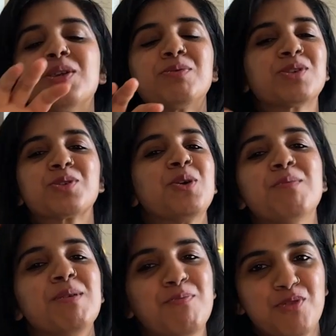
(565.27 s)
this was
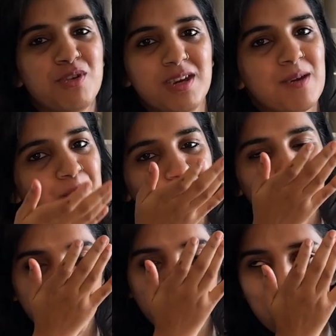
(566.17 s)
gonna be pretty,
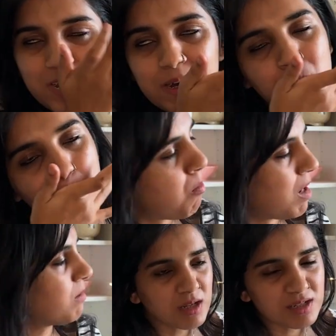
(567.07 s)
okay?
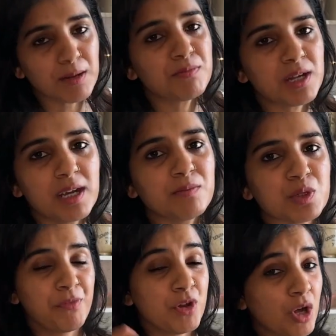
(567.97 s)
But
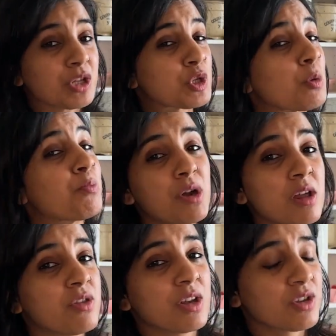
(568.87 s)
sometimes the not so
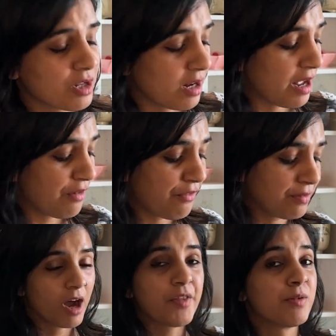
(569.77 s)
pretty things in
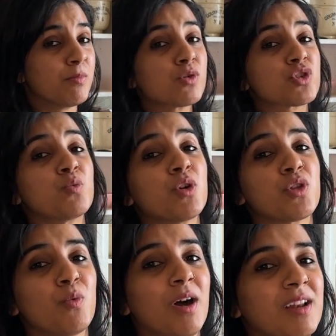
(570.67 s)
life are the most
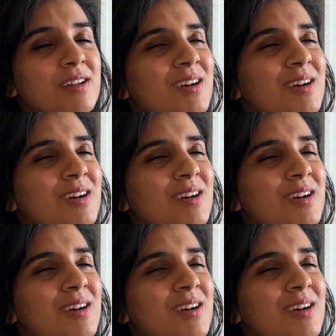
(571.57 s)
worthwhile.